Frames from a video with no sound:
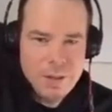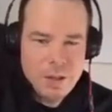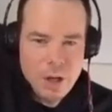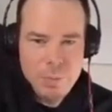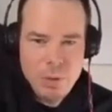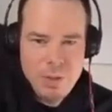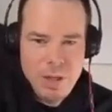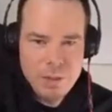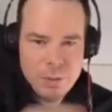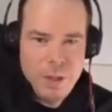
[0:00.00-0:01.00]

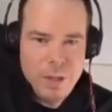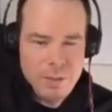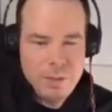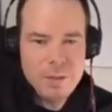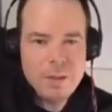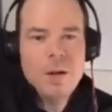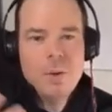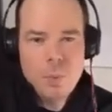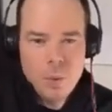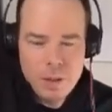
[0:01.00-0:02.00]
commutator with
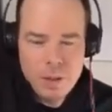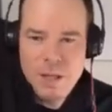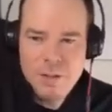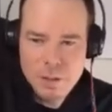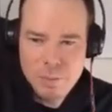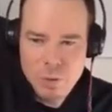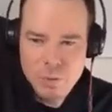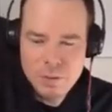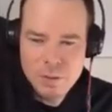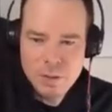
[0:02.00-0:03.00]
one of the basic
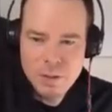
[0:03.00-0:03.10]
moves.